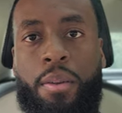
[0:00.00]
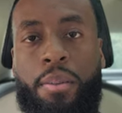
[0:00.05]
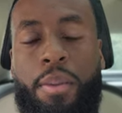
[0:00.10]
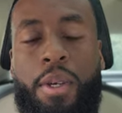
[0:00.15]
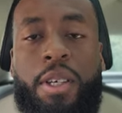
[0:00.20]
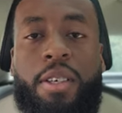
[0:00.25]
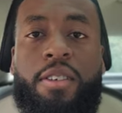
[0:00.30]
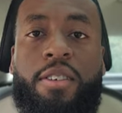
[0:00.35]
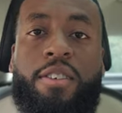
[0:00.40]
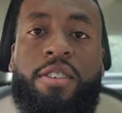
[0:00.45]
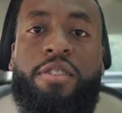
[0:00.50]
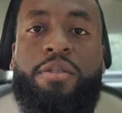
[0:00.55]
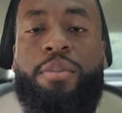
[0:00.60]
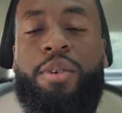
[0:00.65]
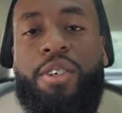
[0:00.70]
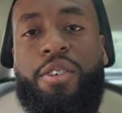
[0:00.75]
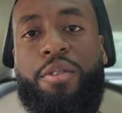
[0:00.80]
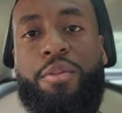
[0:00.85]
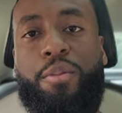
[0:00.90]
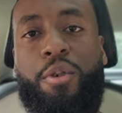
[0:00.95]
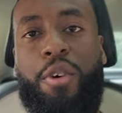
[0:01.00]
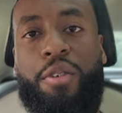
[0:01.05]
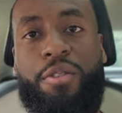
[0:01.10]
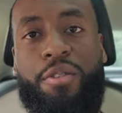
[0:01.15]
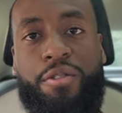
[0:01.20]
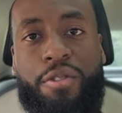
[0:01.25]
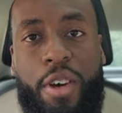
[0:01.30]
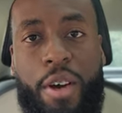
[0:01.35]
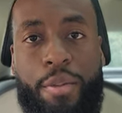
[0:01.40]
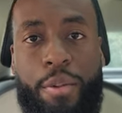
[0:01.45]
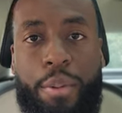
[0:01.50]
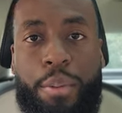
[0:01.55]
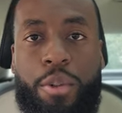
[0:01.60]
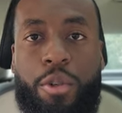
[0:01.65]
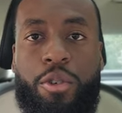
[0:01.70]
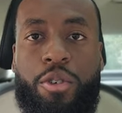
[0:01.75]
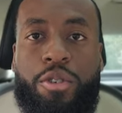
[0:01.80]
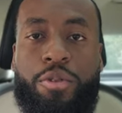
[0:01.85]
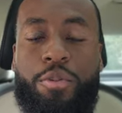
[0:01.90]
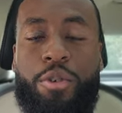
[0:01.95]
Peace, this is Mr. Moore from
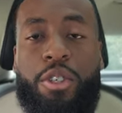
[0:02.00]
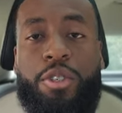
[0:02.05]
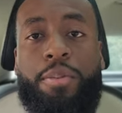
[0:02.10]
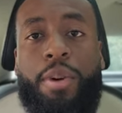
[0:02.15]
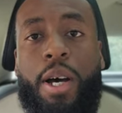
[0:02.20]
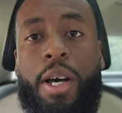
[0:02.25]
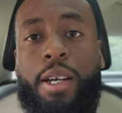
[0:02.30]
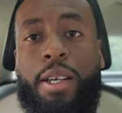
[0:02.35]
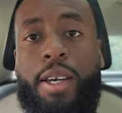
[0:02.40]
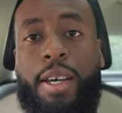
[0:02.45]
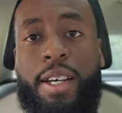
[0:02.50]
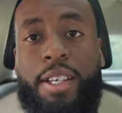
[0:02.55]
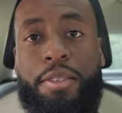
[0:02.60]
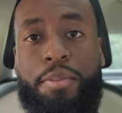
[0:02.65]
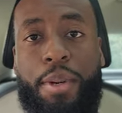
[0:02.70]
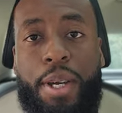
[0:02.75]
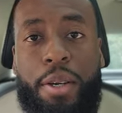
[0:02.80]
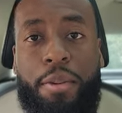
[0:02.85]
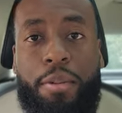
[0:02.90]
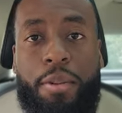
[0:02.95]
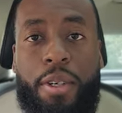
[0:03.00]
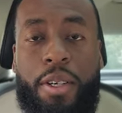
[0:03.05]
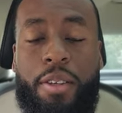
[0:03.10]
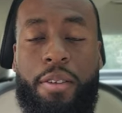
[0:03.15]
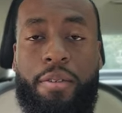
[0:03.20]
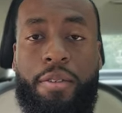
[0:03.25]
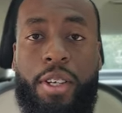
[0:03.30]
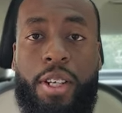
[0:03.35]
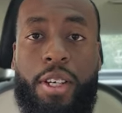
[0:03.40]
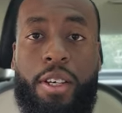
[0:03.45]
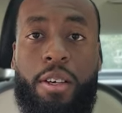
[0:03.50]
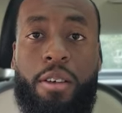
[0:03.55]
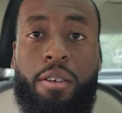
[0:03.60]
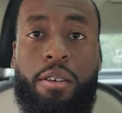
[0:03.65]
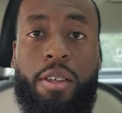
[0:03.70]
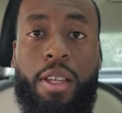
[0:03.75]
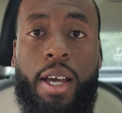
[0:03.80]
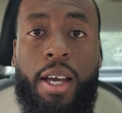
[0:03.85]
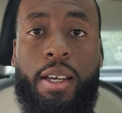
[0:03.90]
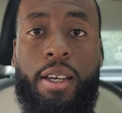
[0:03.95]
Travelpreneur Sports Podcast, back with another video.
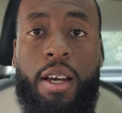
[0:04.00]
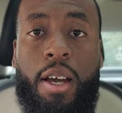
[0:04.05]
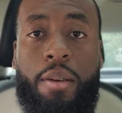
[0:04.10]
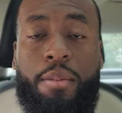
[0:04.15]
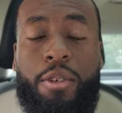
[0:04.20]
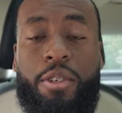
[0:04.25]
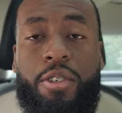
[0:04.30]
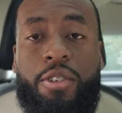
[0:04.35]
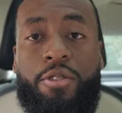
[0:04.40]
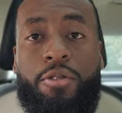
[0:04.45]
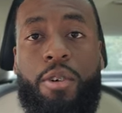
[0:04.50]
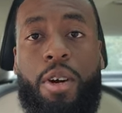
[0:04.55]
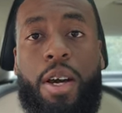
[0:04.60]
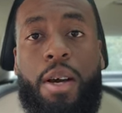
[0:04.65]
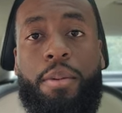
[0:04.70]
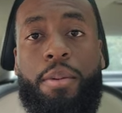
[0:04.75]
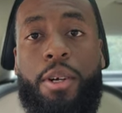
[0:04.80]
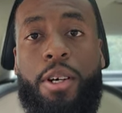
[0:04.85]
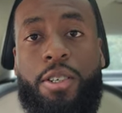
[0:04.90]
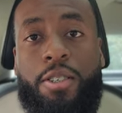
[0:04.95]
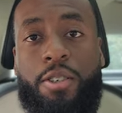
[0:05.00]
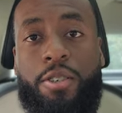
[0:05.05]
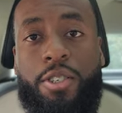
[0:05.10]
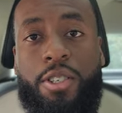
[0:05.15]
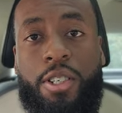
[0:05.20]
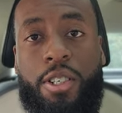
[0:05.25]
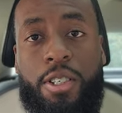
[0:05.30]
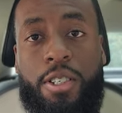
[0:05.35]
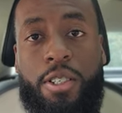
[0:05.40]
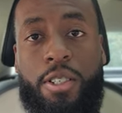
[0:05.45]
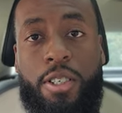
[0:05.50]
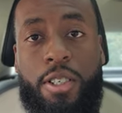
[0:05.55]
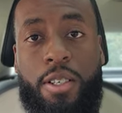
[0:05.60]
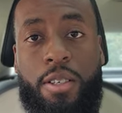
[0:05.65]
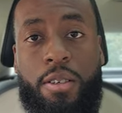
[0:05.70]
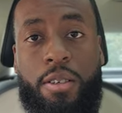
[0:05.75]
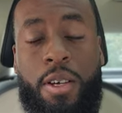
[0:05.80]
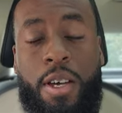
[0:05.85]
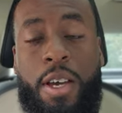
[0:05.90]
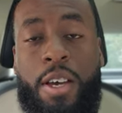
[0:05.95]
Like, comment, subscribe, and also share the
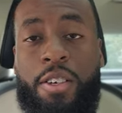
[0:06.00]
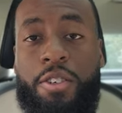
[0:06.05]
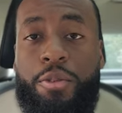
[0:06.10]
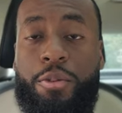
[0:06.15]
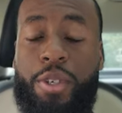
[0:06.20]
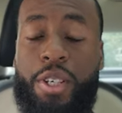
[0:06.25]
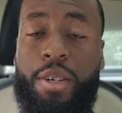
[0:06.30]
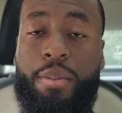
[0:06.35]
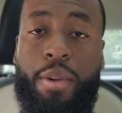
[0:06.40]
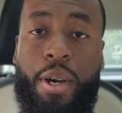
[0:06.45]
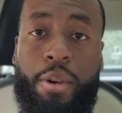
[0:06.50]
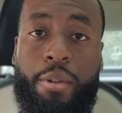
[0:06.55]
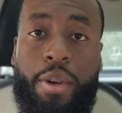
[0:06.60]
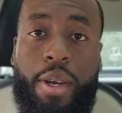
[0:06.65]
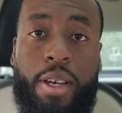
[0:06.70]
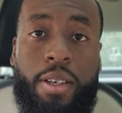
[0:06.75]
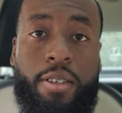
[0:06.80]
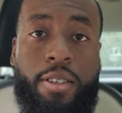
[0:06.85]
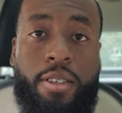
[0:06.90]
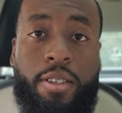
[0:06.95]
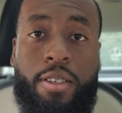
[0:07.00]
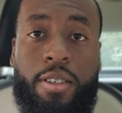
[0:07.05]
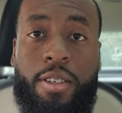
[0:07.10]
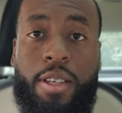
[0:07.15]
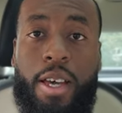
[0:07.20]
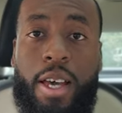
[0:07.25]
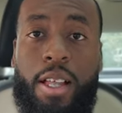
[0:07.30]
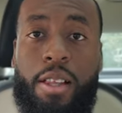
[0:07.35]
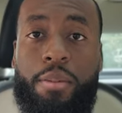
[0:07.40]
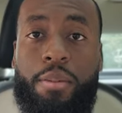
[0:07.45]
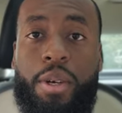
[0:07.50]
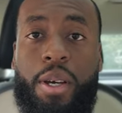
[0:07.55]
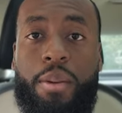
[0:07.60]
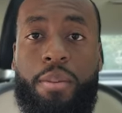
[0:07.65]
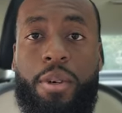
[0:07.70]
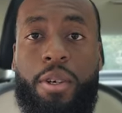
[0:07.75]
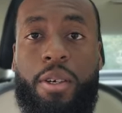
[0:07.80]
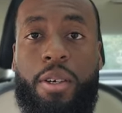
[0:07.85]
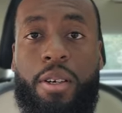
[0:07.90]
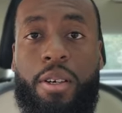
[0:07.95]
channel. Just want to get my reaction to the
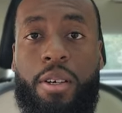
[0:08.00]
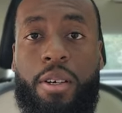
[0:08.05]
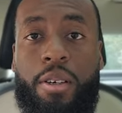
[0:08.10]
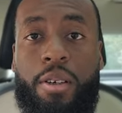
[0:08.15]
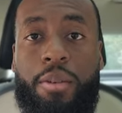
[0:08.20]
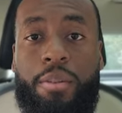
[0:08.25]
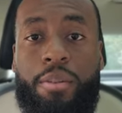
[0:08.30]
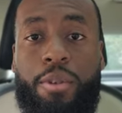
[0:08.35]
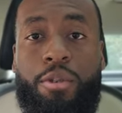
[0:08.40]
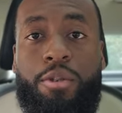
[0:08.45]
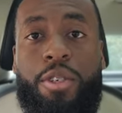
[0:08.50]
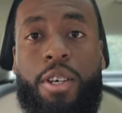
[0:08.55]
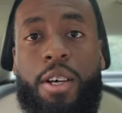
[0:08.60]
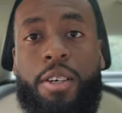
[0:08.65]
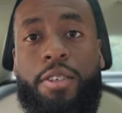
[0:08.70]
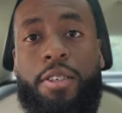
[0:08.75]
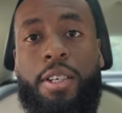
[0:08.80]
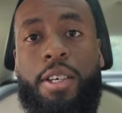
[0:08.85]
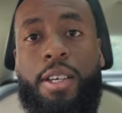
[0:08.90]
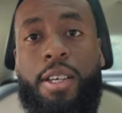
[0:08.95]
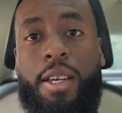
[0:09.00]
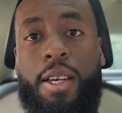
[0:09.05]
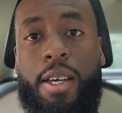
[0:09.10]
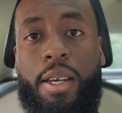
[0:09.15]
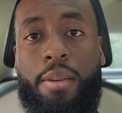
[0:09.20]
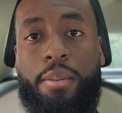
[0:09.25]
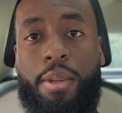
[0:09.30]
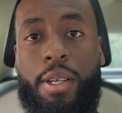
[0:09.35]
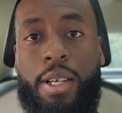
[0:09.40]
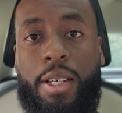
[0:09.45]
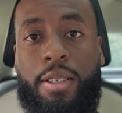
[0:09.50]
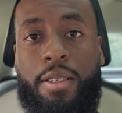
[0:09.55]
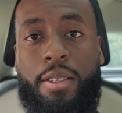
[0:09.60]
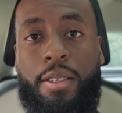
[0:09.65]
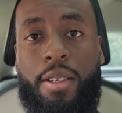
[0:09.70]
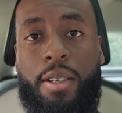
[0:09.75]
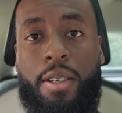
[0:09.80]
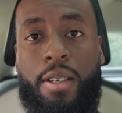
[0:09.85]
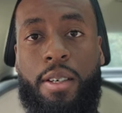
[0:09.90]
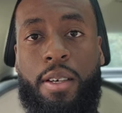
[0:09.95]
Alabama-Utah State game last
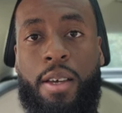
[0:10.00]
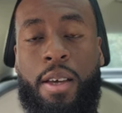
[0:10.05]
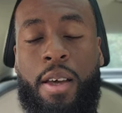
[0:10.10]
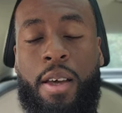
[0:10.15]
night.